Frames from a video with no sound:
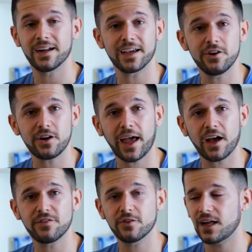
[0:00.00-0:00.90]
And here I
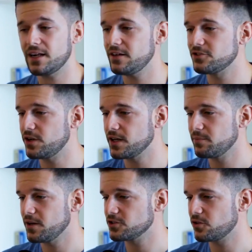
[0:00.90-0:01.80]
have found a little
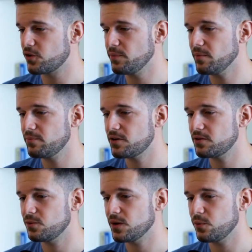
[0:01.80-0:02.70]
trick because
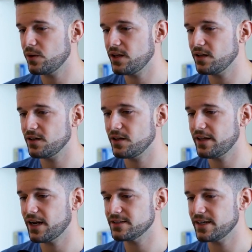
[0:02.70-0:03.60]
remember when we
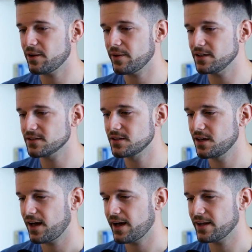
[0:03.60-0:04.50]
in a database
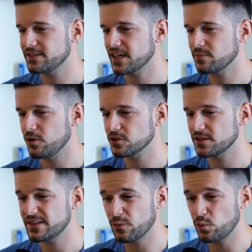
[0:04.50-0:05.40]
had a
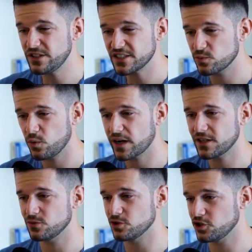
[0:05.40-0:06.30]
checkbox that we just
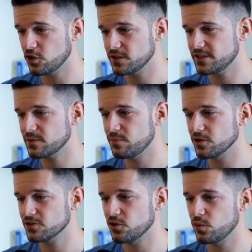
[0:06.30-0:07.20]
wanted to show the
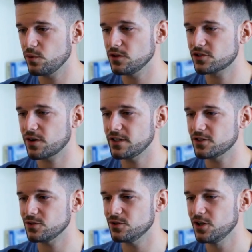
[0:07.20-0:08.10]
checkbox so we will try
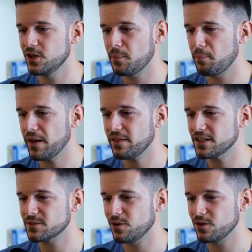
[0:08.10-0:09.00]
to make
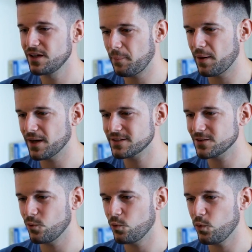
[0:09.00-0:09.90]
this small,
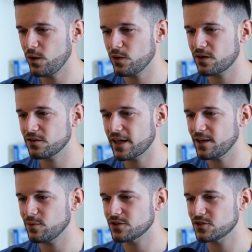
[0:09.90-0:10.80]
but we were not
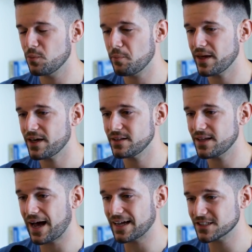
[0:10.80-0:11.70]
able to make
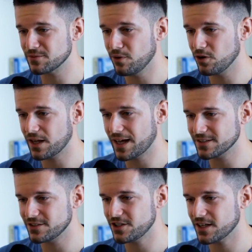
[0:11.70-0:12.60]
it as small
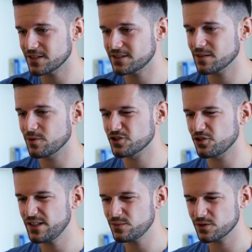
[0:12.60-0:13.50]
as just the checkbox.
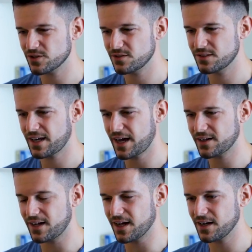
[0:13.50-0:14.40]
So this was
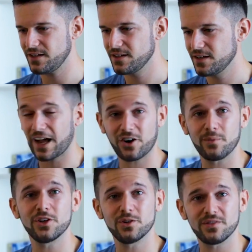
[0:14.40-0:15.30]
kind of ugly. I don't
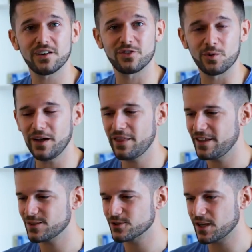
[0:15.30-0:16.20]
know about you, but for me,
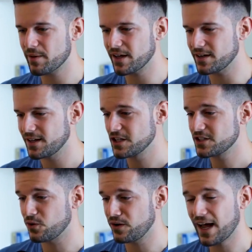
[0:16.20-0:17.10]
this was a pain.
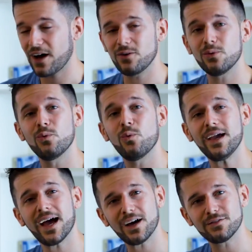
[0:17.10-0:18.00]
So now
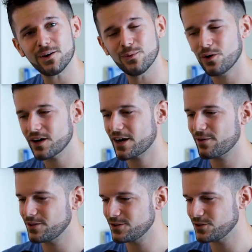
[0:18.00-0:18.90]
we have a
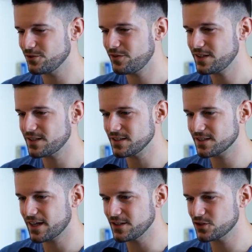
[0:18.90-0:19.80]
workaround to fix
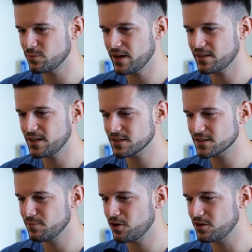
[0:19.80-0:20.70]
this and to make this
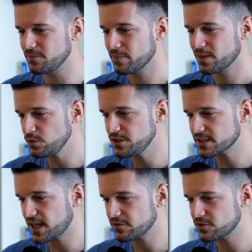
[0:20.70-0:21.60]
smaller. We'll
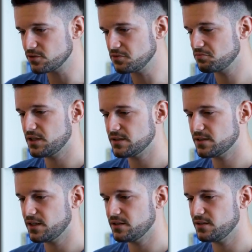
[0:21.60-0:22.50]
just have to, let's
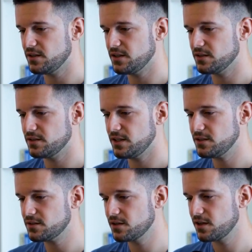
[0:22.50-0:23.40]
say, delete
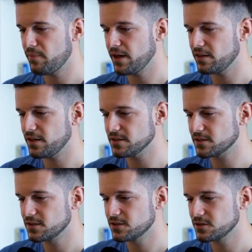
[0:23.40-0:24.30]
this, make
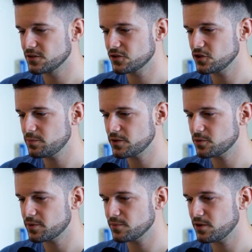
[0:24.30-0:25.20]
this super,
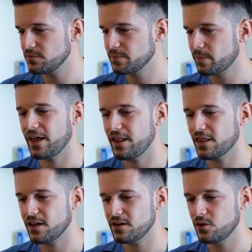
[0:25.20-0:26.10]
super small,
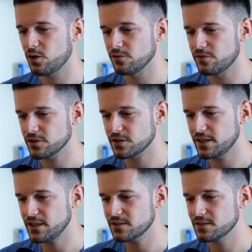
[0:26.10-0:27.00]
and then convert
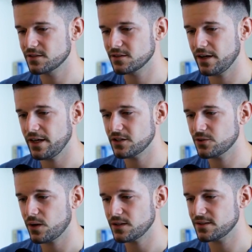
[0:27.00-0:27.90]
this
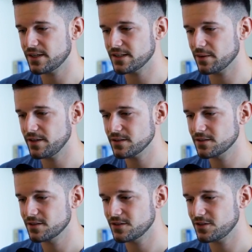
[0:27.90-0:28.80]
into a
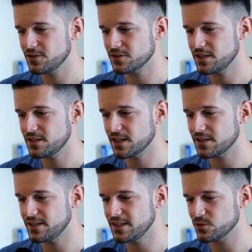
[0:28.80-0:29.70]
database you see
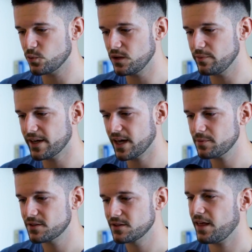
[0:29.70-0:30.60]
that this will be
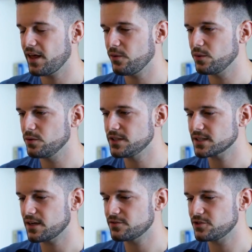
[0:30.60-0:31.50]
kept and we will
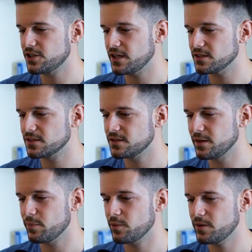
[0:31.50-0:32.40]
just have to change
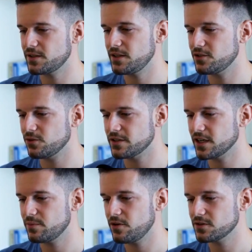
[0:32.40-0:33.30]
the property into a
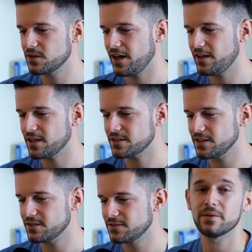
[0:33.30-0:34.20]
checkbox and that's
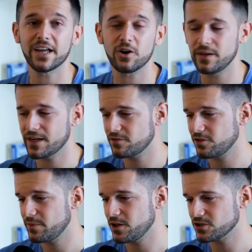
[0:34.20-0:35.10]
it. But now be
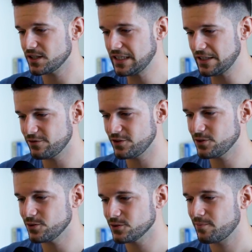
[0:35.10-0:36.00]
careful because if
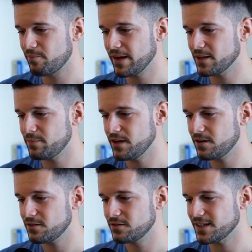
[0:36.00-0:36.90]
you make it
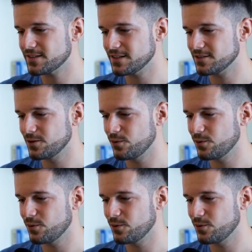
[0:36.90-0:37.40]
bigger, that's it.